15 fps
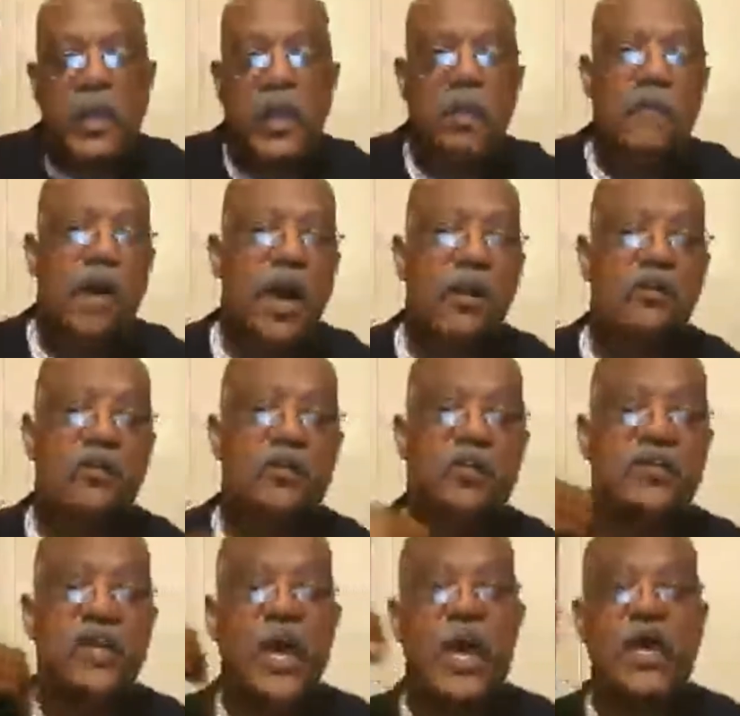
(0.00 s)
In our modern
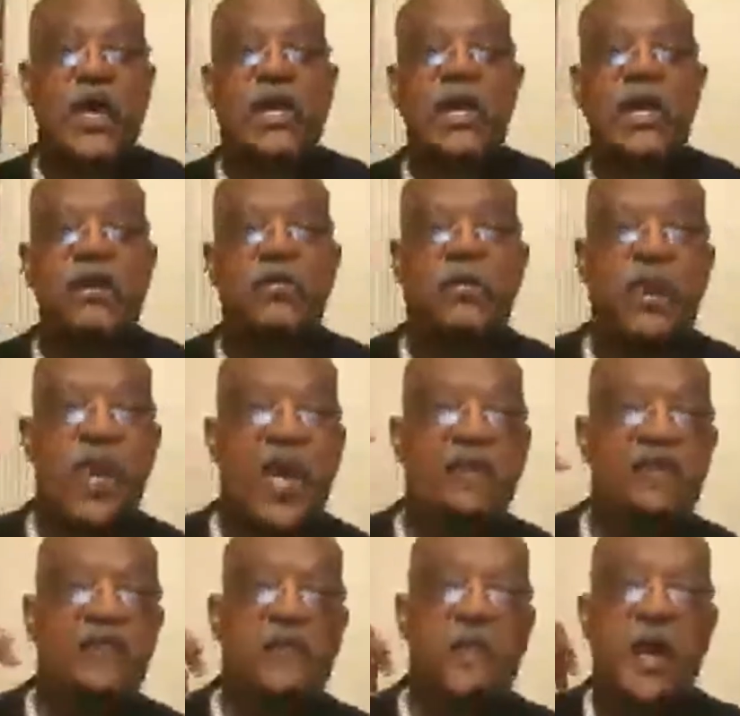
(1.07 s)
society, we
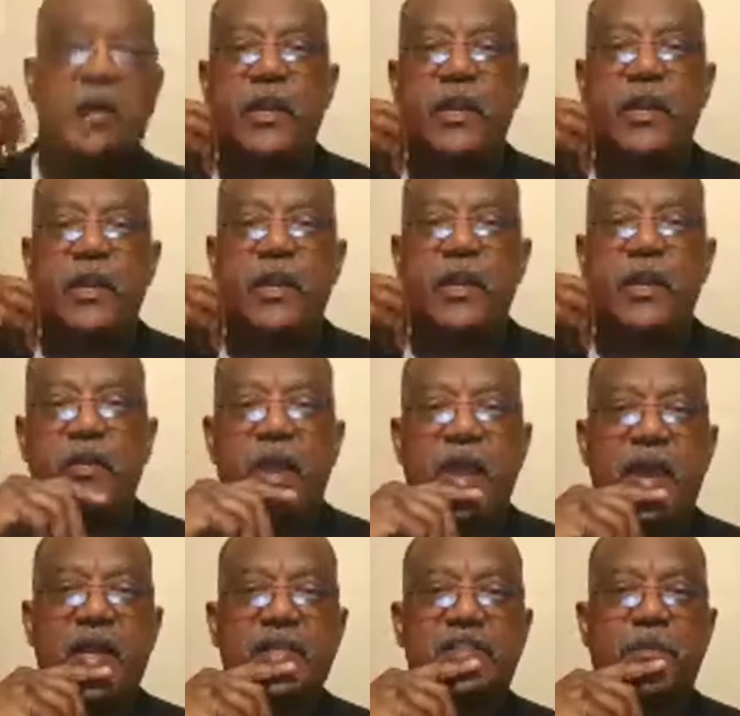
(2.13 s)
have a phenomenon known
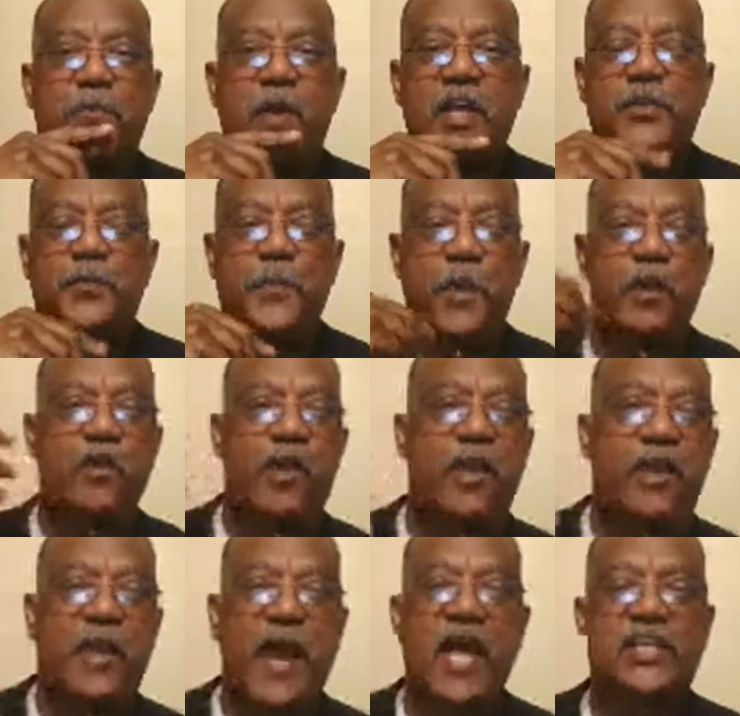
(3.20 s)
as the
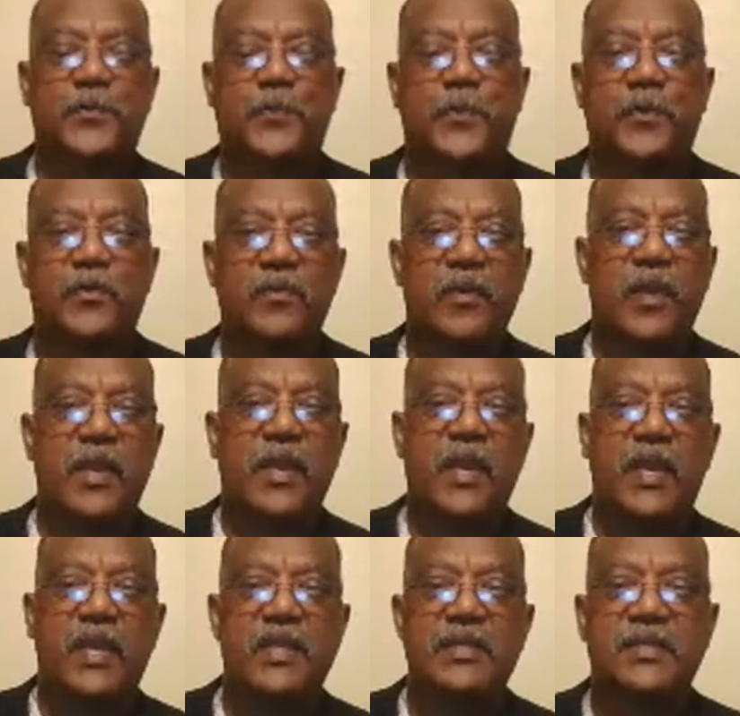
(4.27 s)
prosperity gospel,
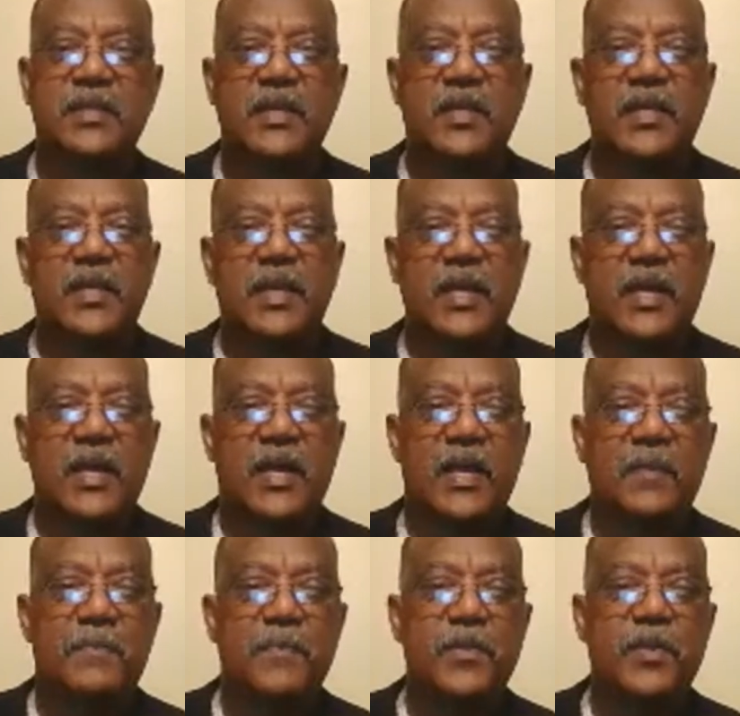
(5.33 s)
and
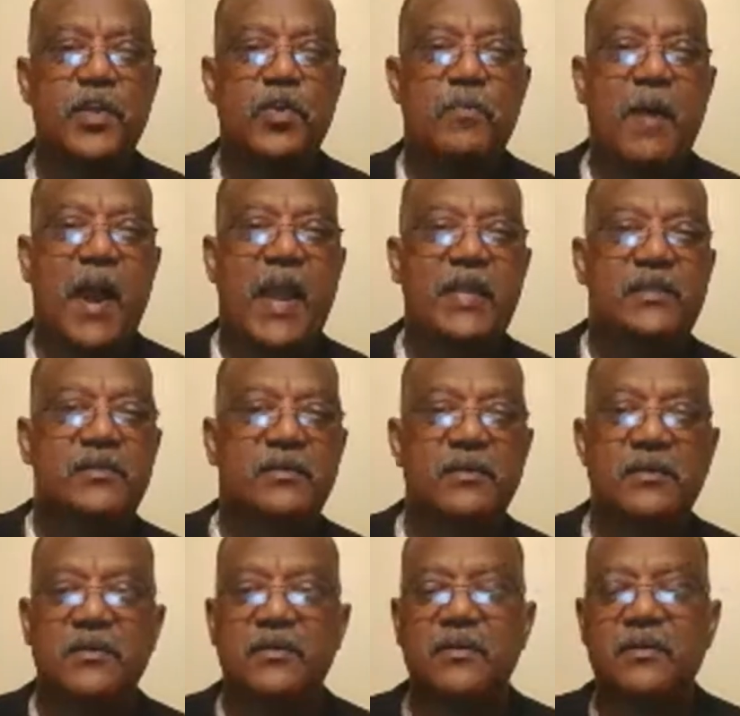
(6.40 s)
you might
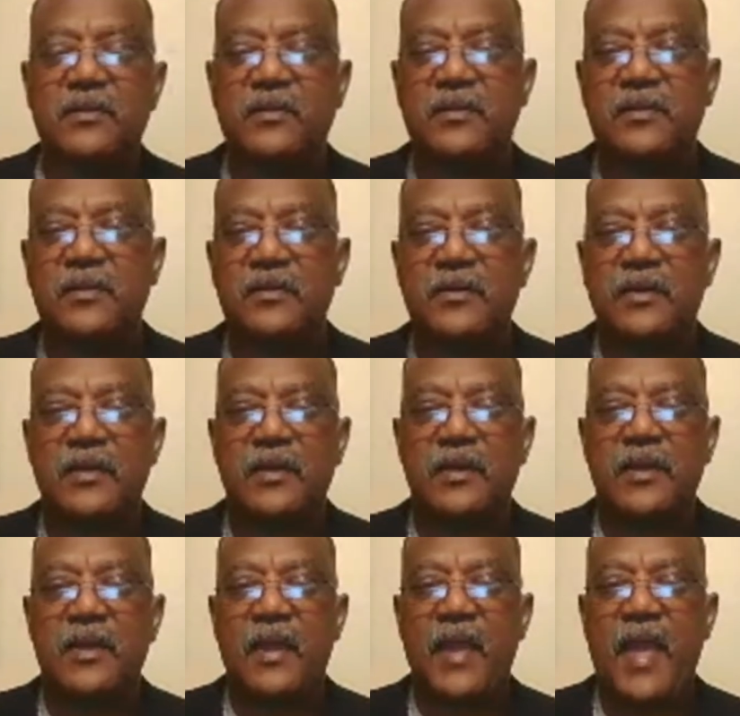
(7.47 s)

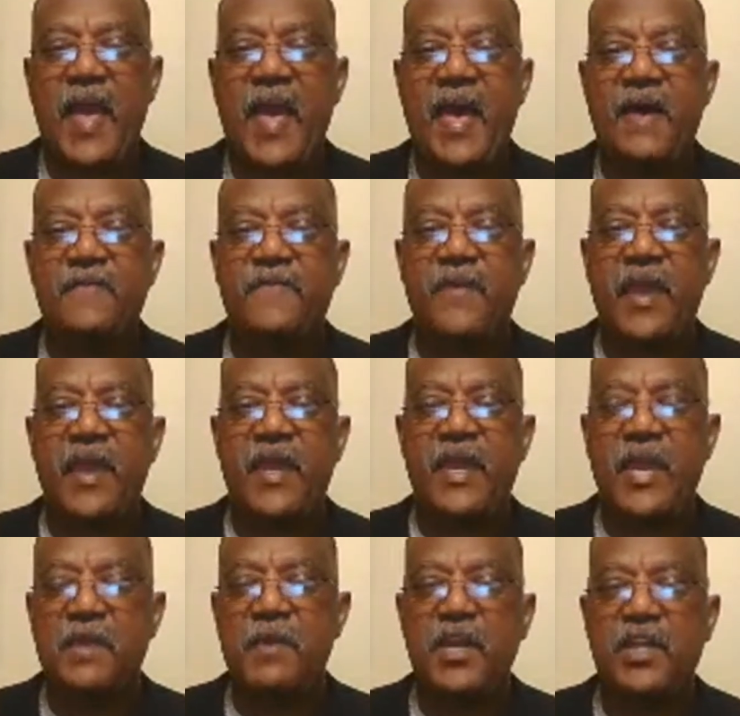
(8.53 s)
have a
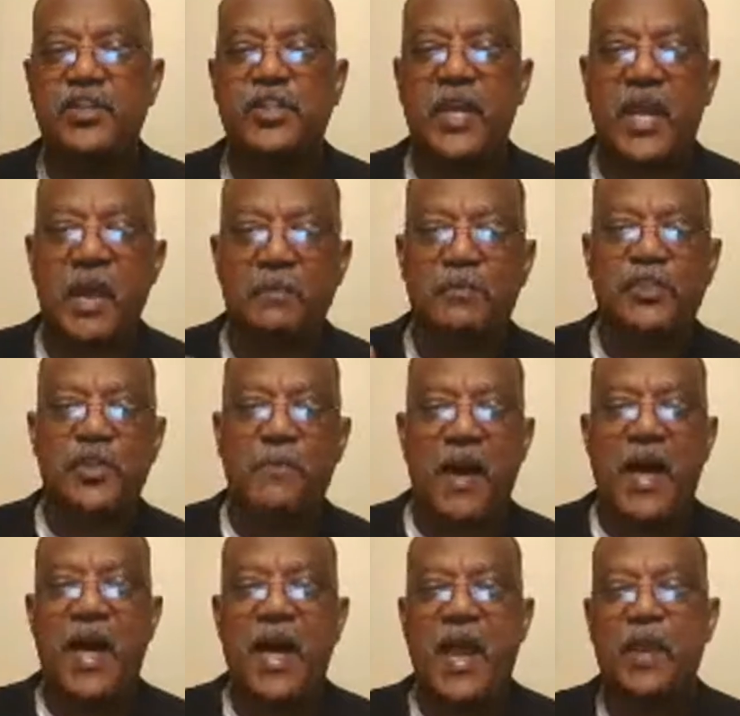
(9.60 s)
image that comes to
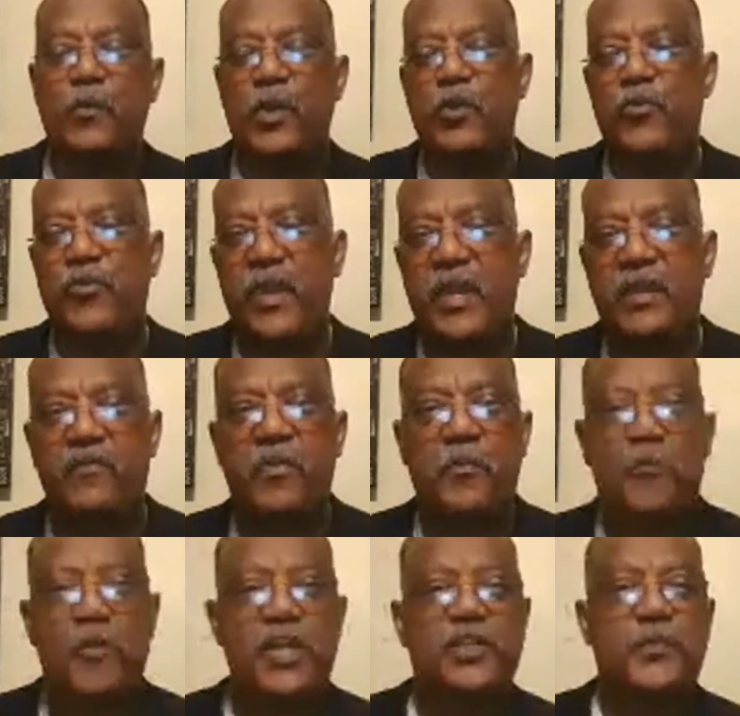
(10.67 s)
mind when you think of
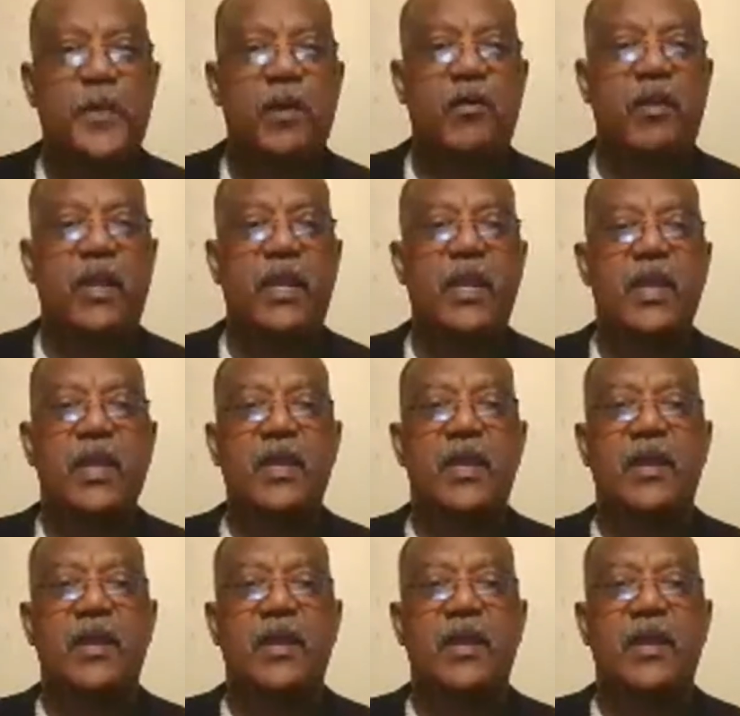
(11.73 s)
the prosperity